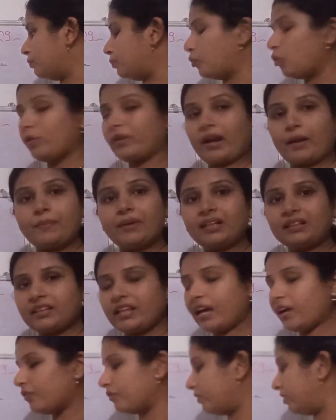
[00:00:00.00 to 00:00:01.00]
programming
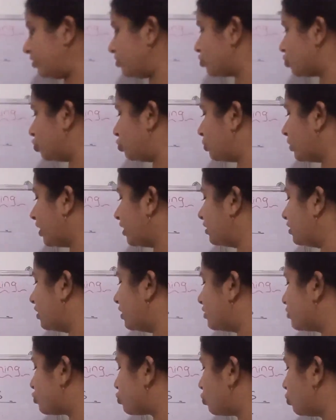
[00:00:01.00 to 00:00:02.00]
language, you can
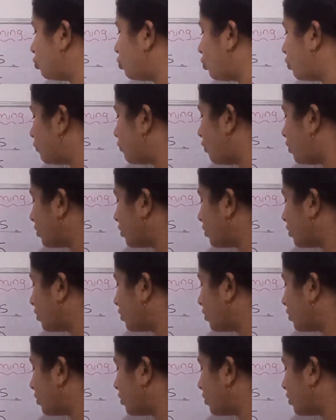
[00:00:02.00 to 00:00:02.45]
also go